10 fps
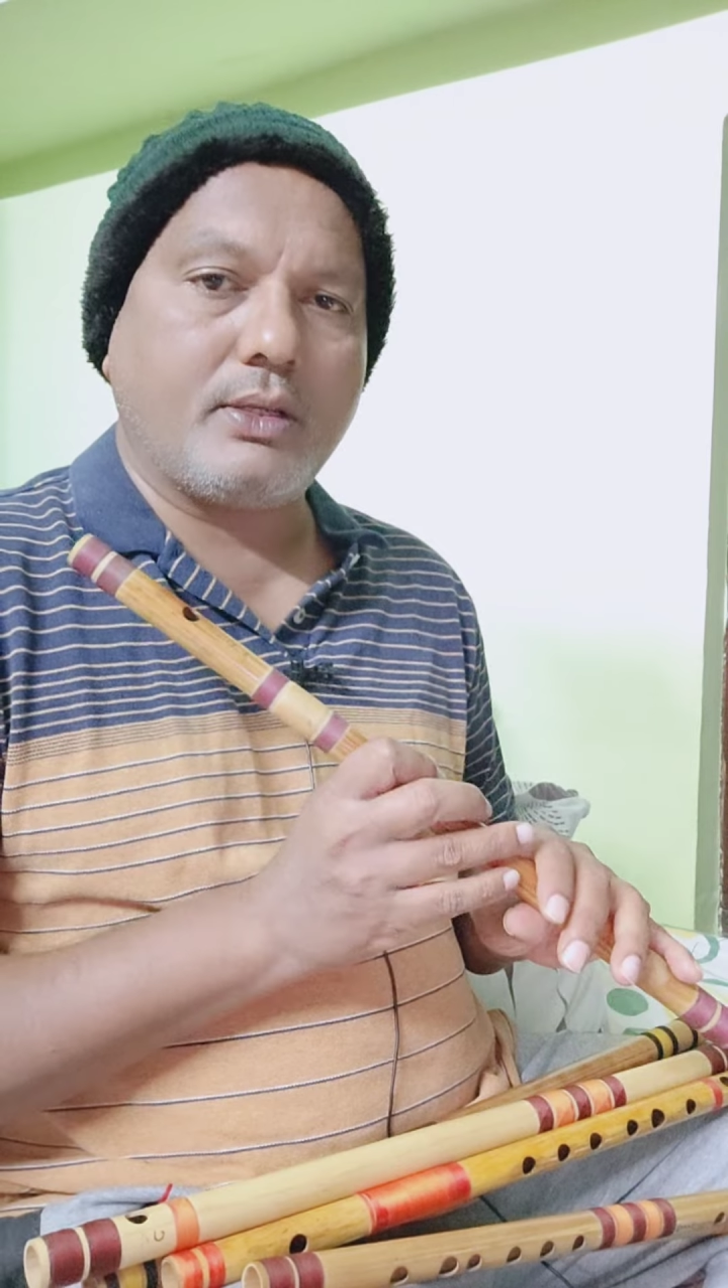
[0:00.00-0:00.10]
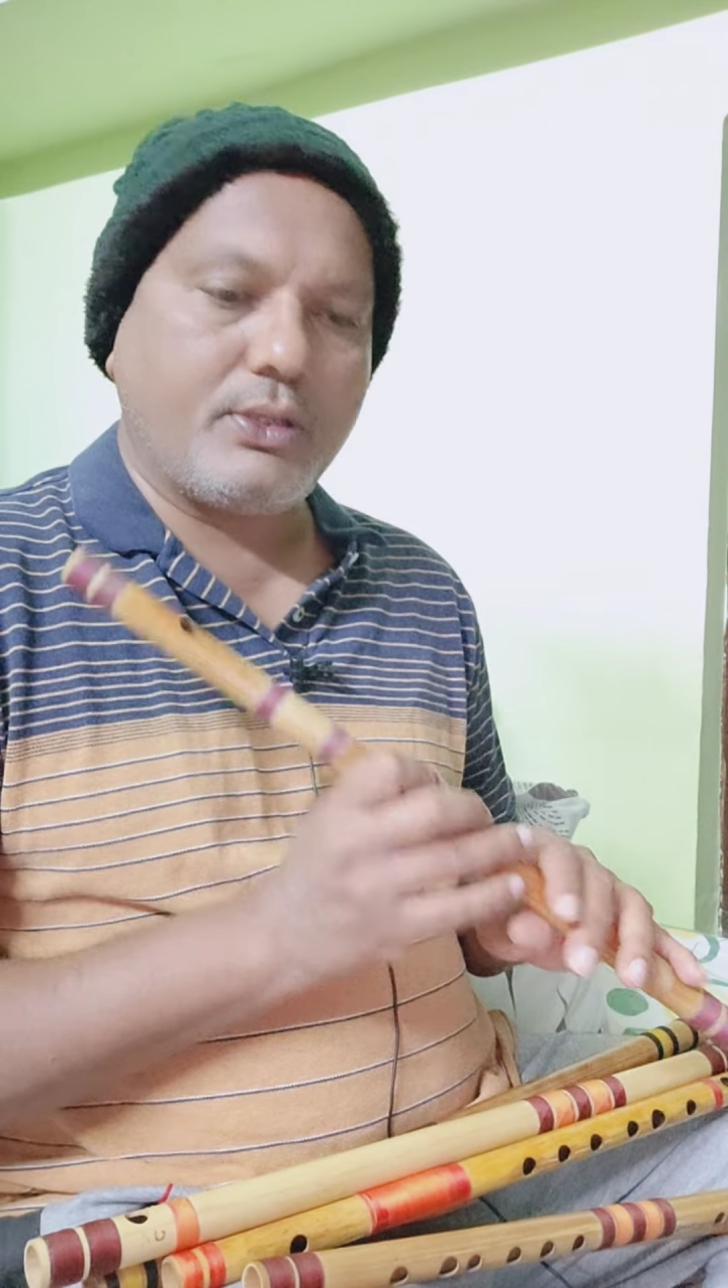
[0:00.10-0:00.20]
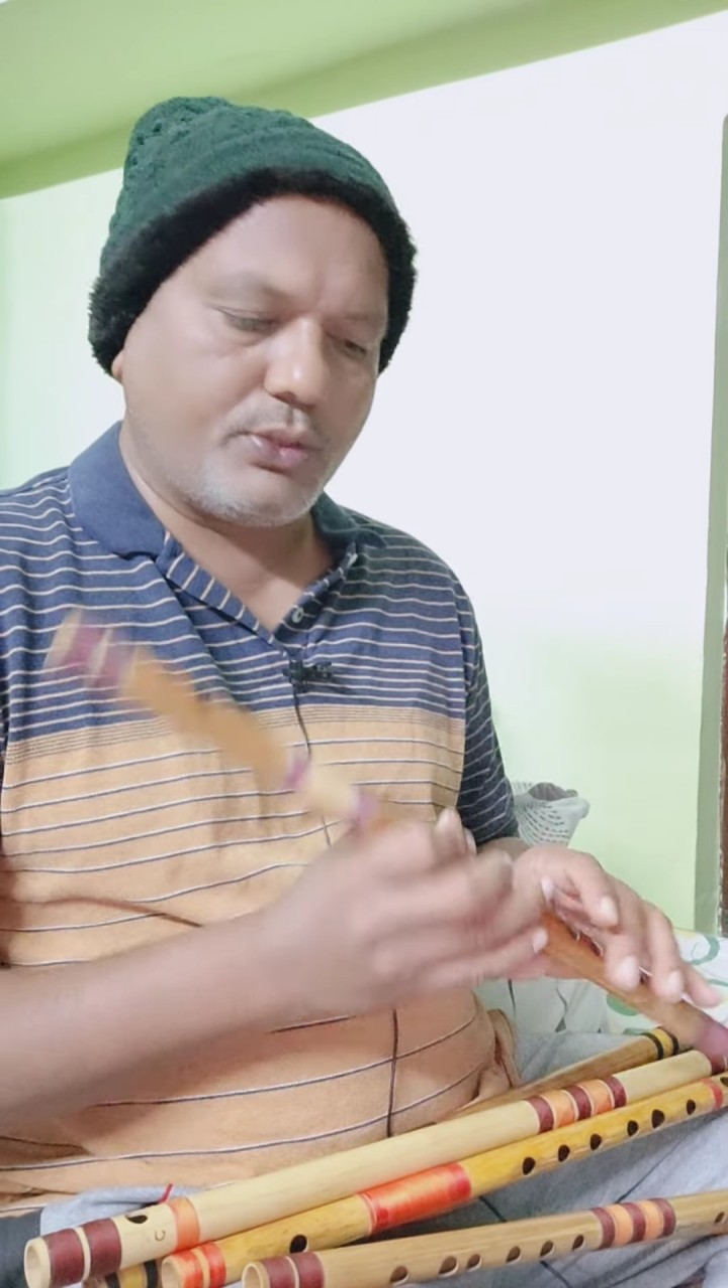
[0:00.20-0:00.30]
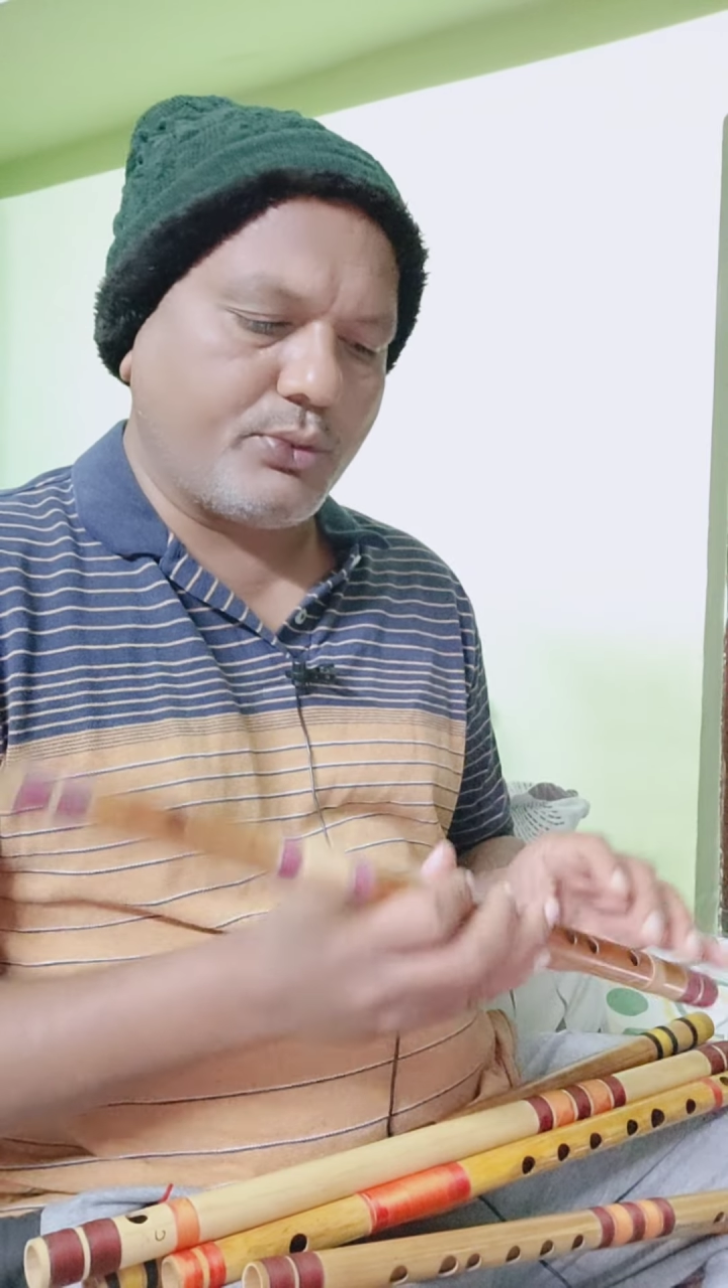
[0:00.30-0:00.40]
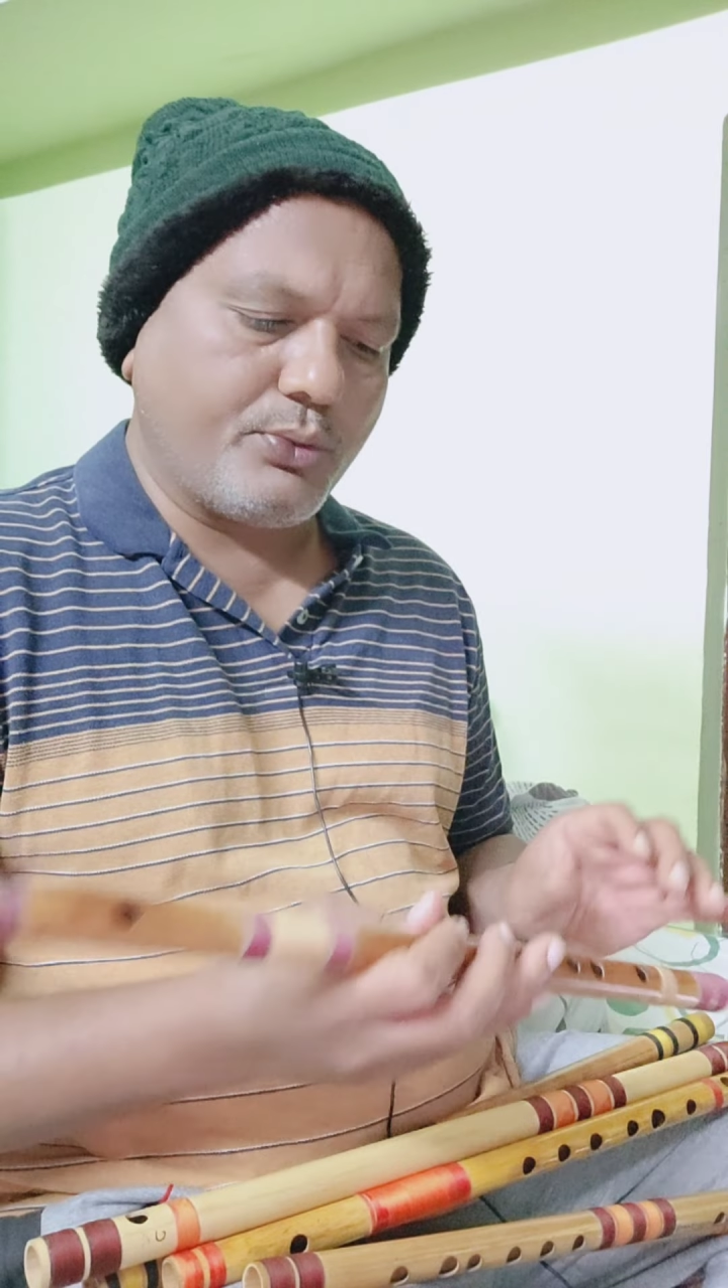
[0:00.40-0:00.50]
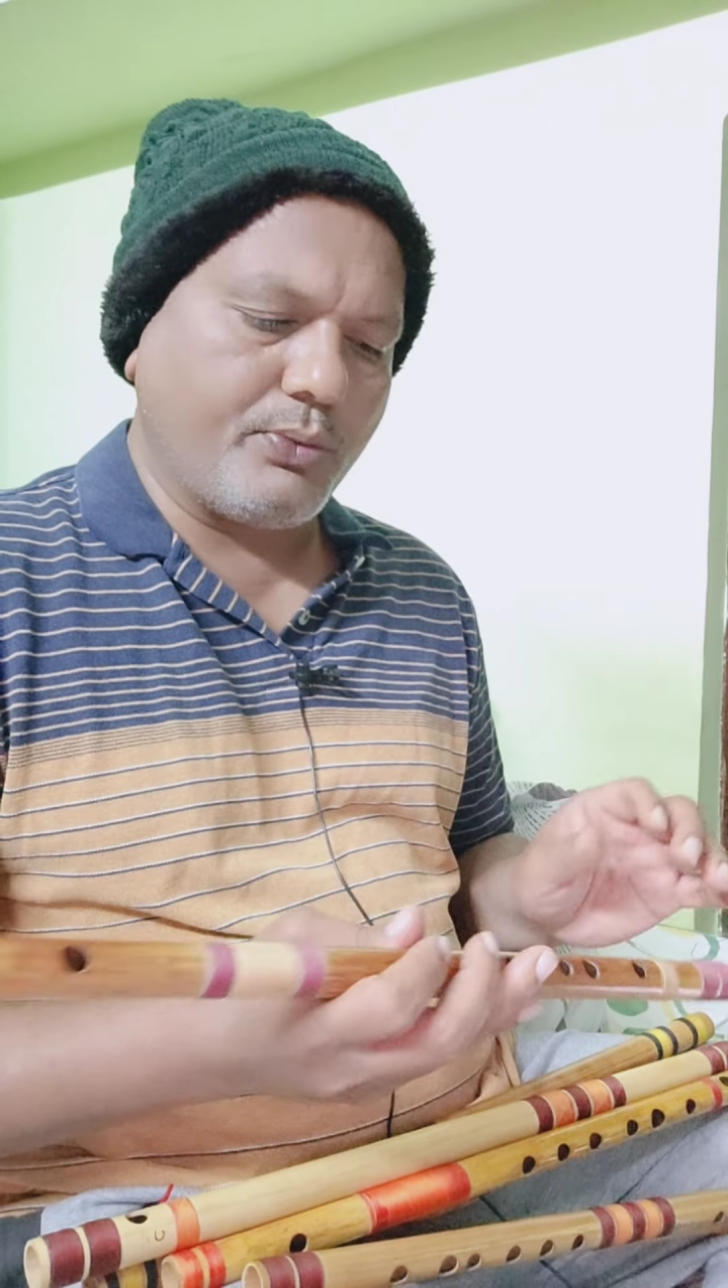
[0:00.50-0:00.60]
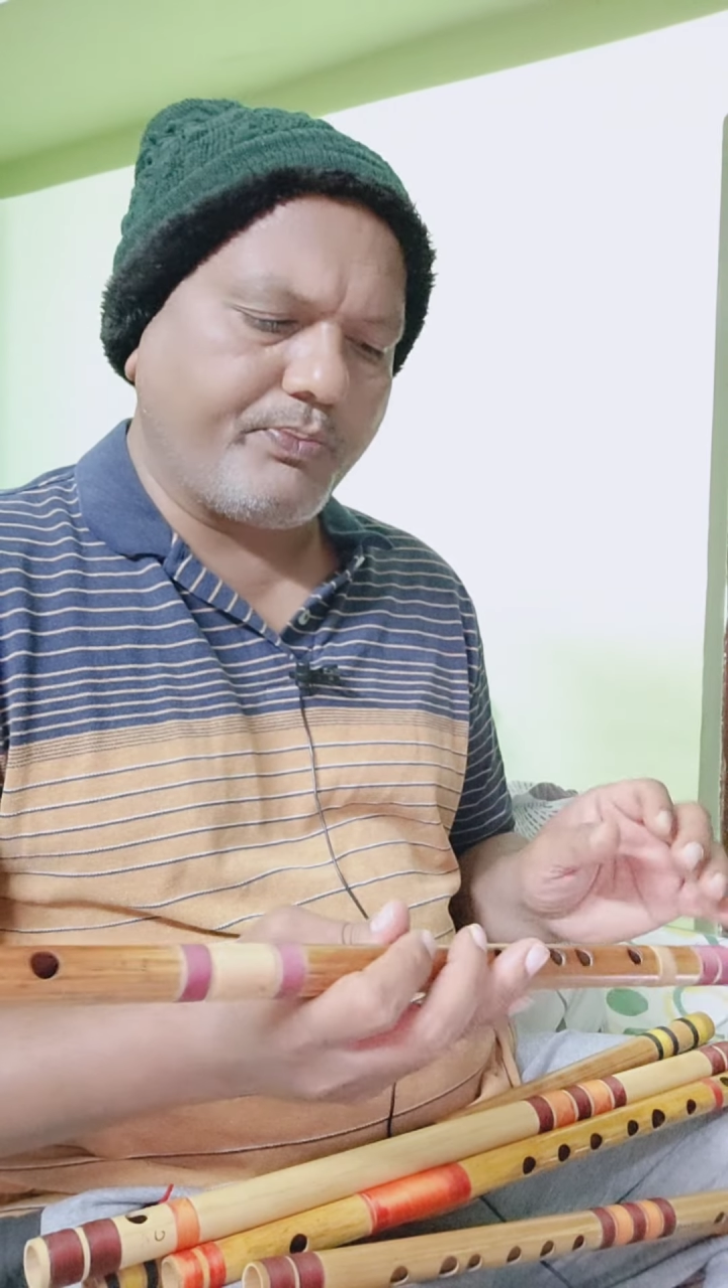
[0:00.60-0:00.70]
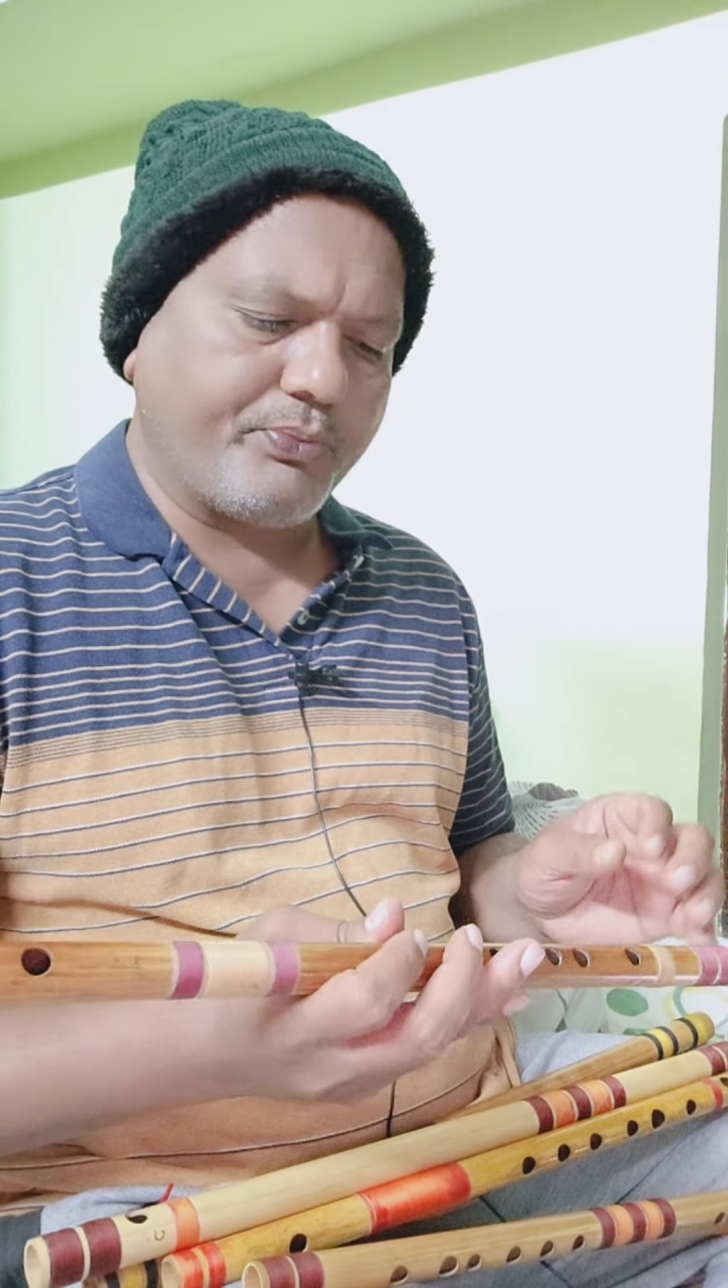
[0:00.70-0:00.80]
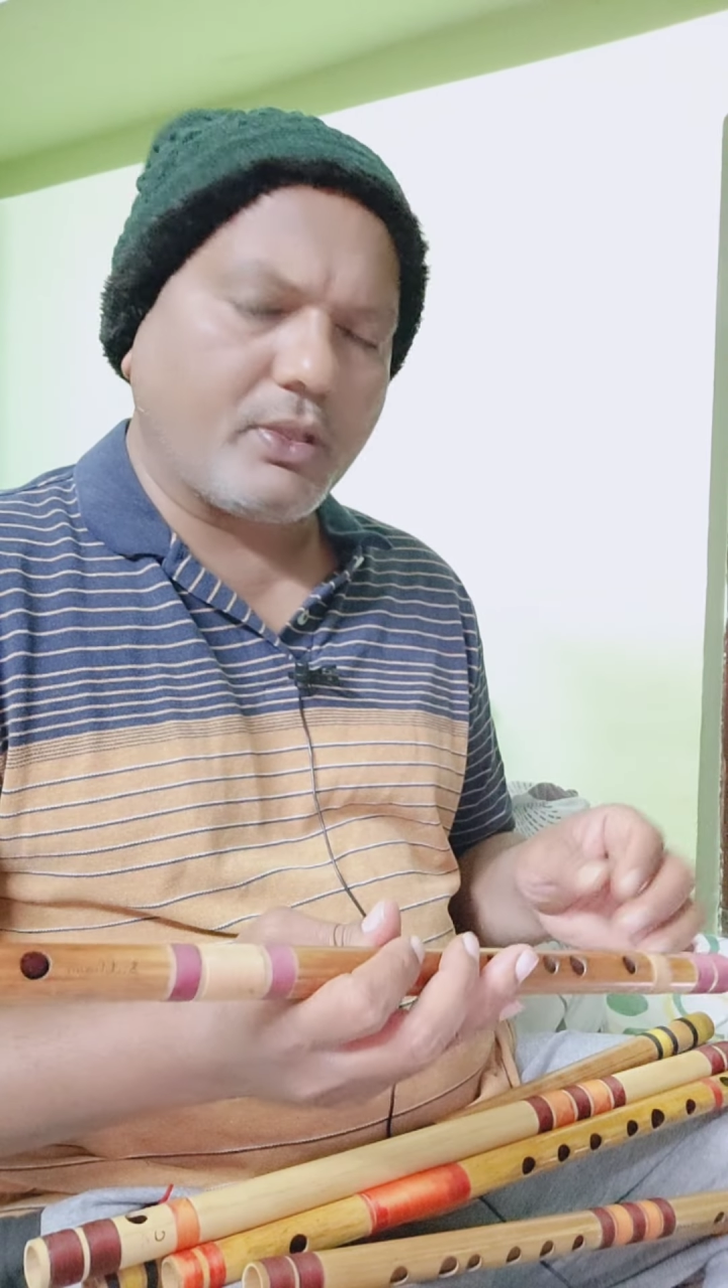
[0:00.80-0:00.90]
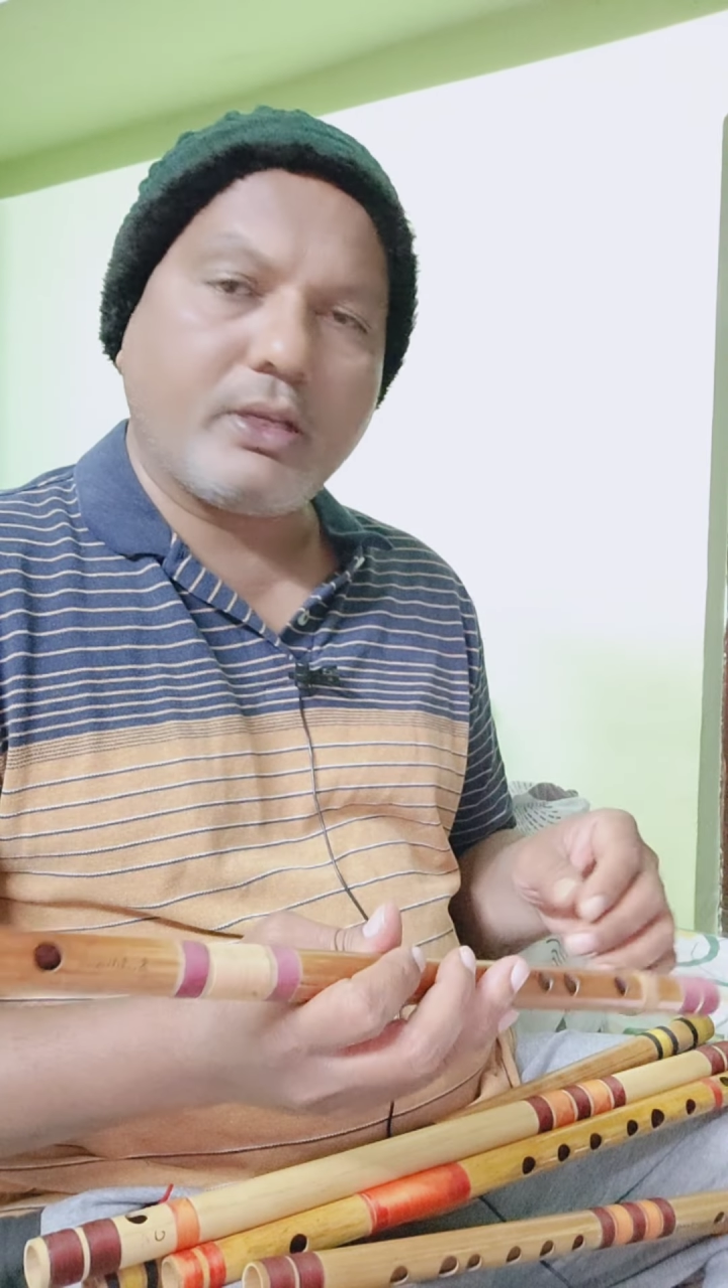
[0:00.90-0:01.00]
So